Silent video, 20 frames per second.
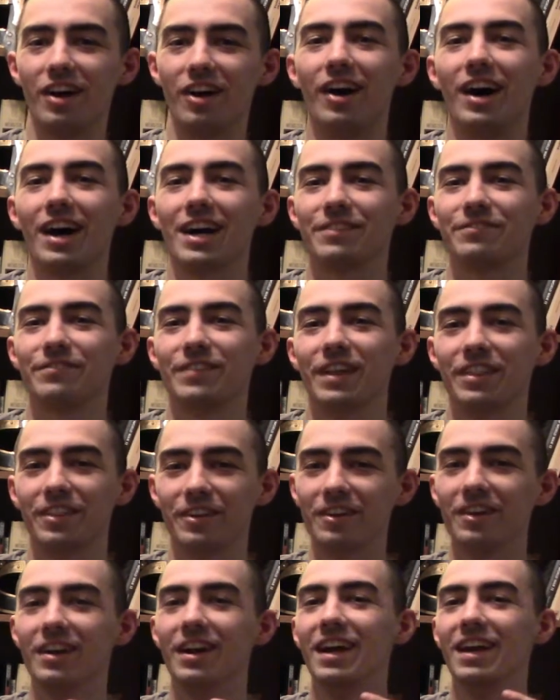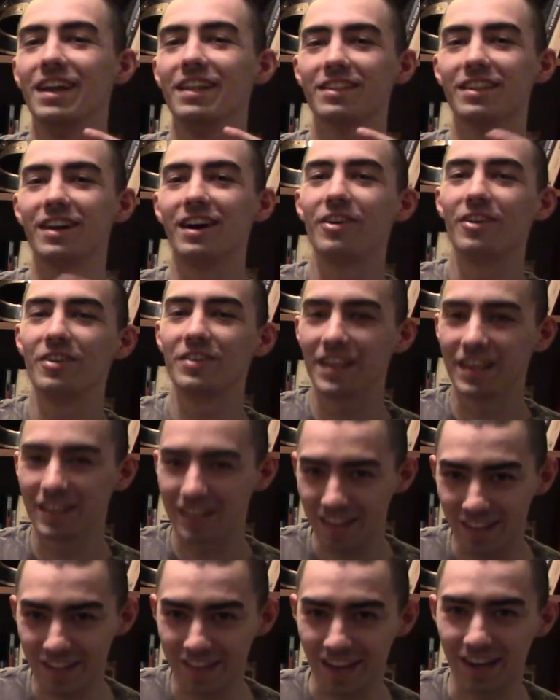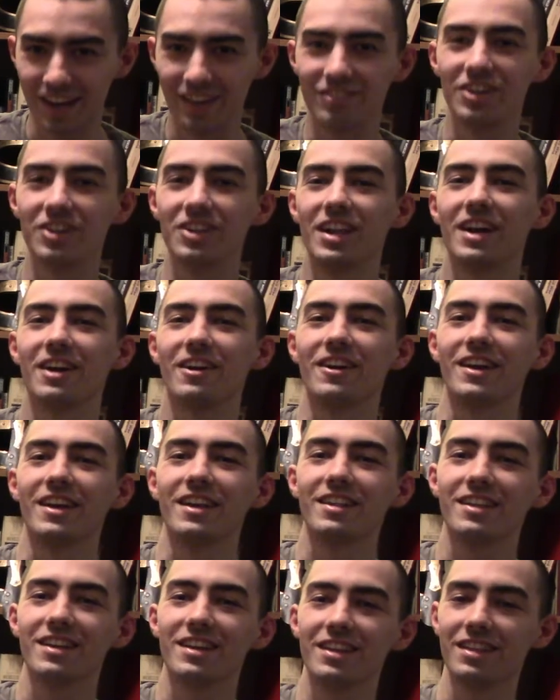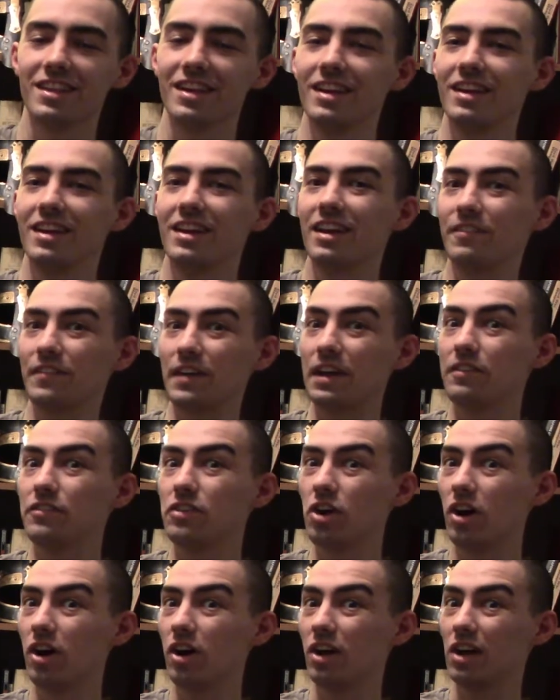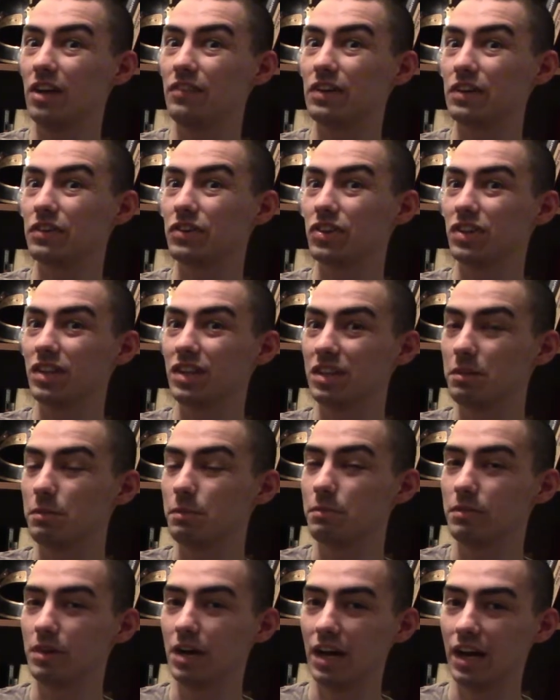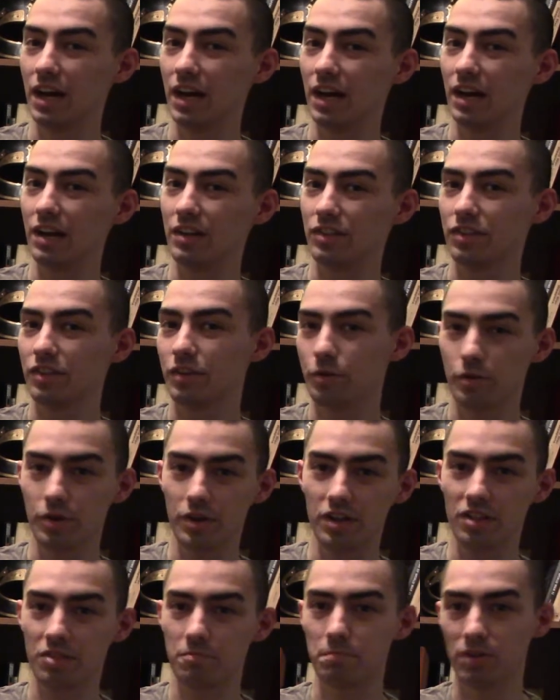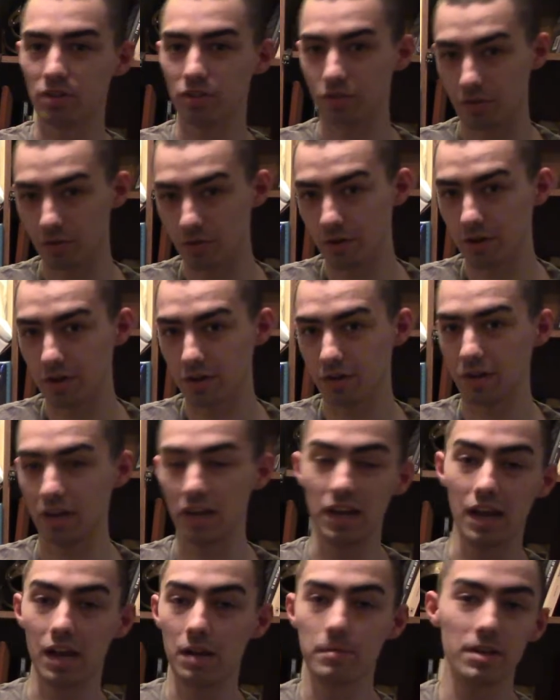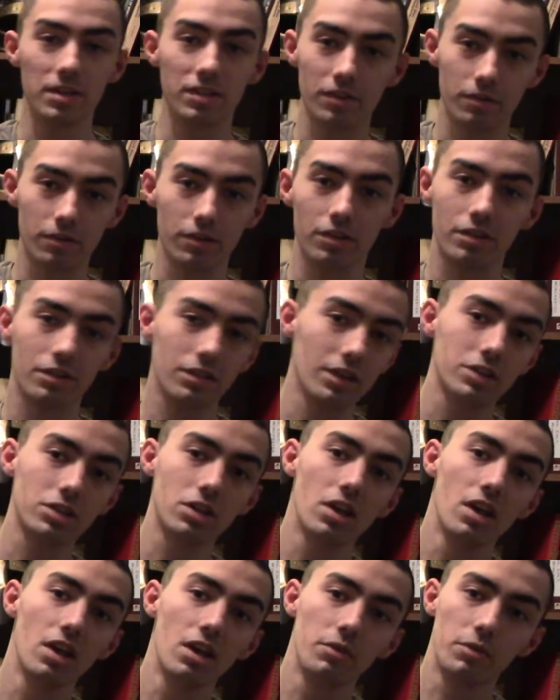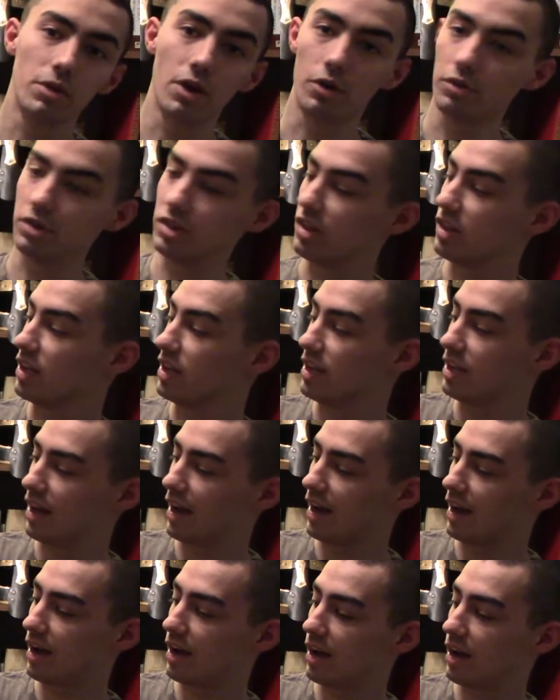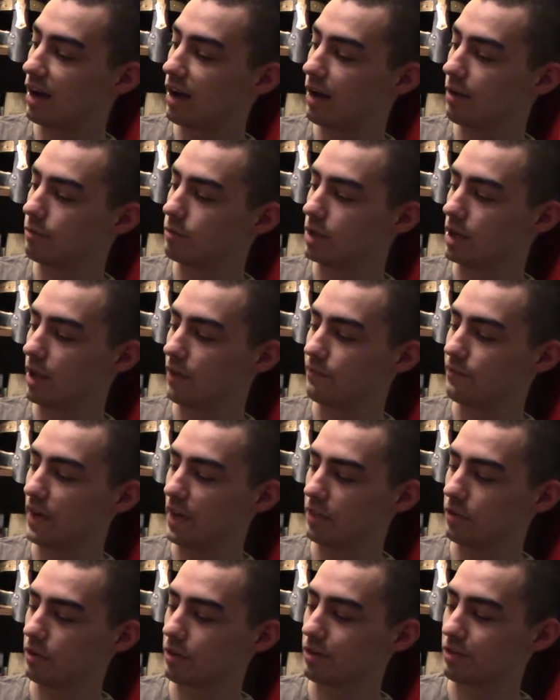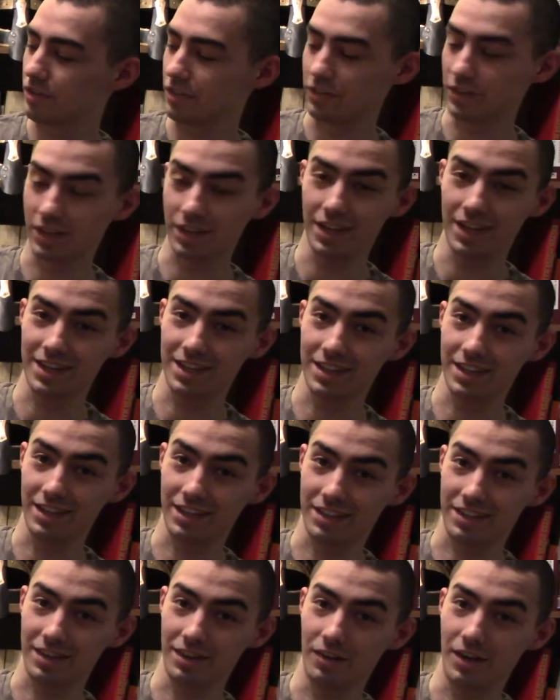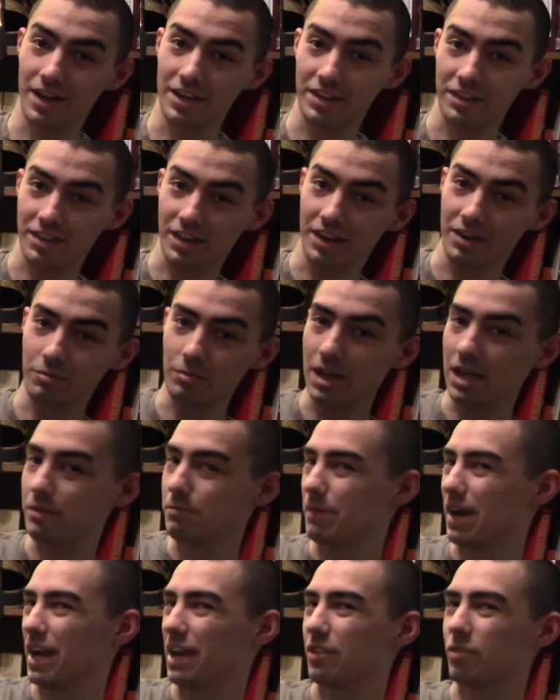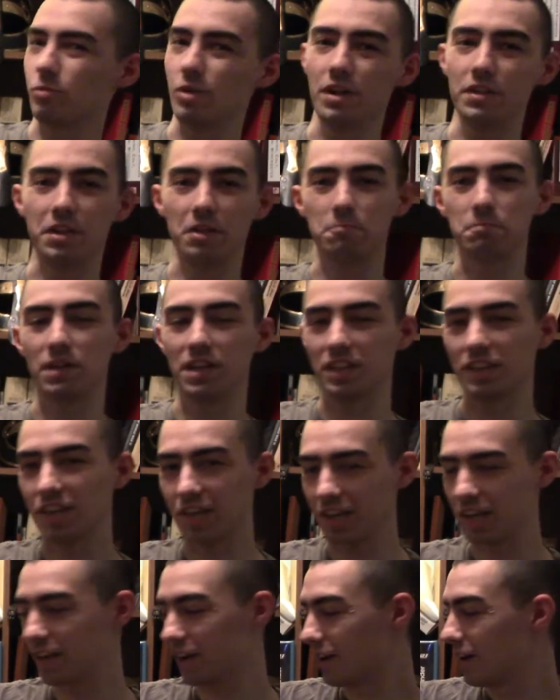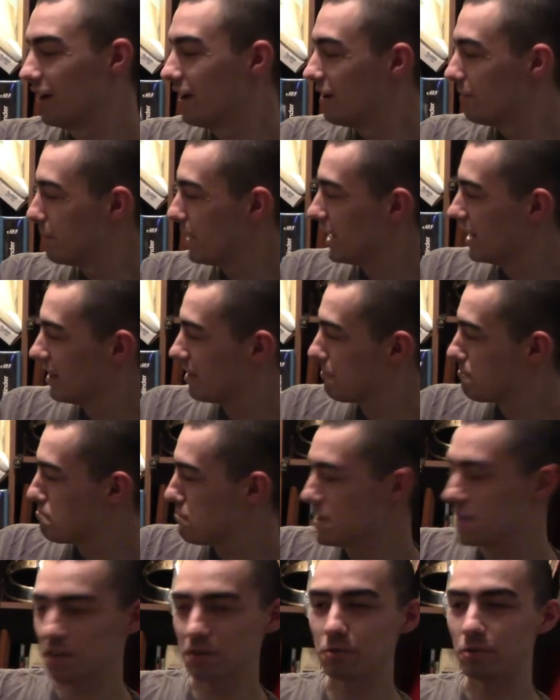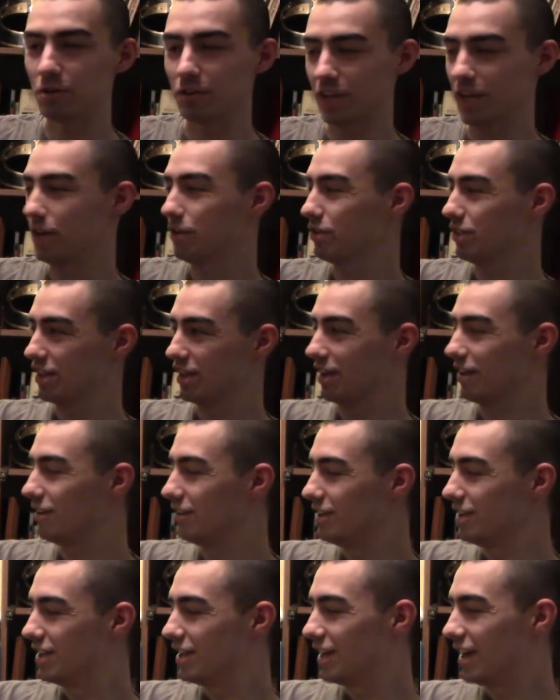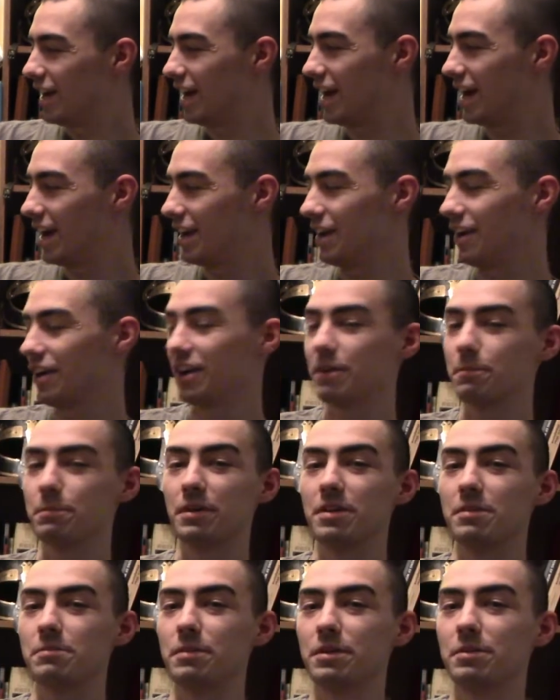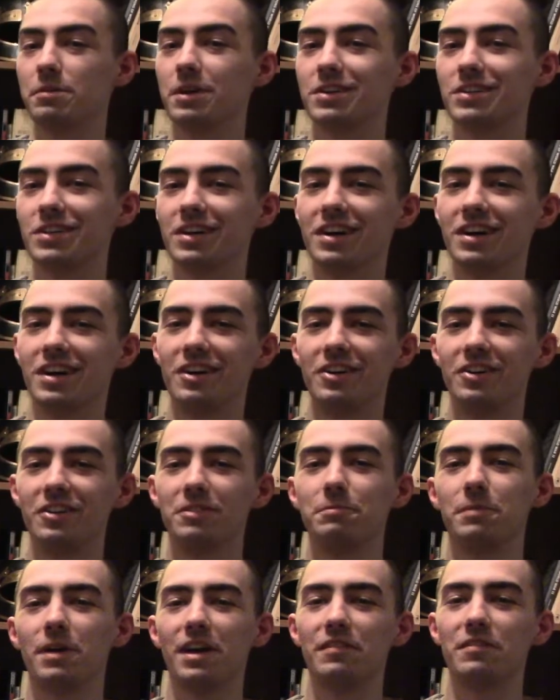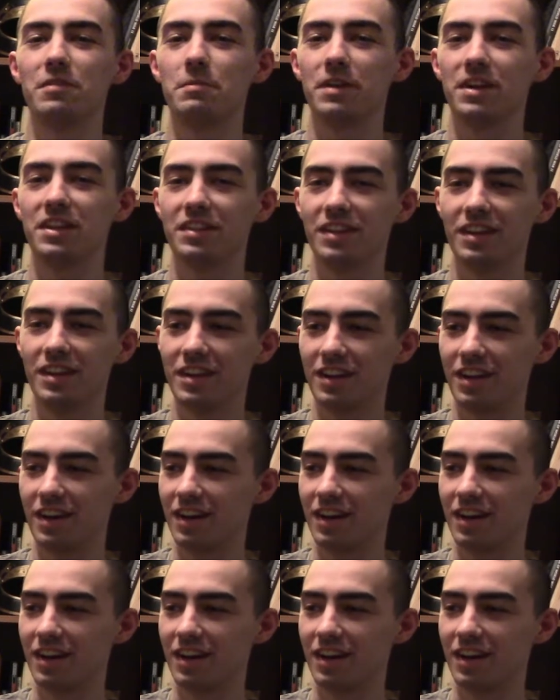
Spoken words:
hawk feather, so this is kind of hilarious, because if any of y'all have ever seen the series Berserk, an anime series and such, we always see, well, a feather or something like this, so I decided, well, might as well just place it in there. But it's pretty cool, though, still. Now I hear pretty much everybody saying,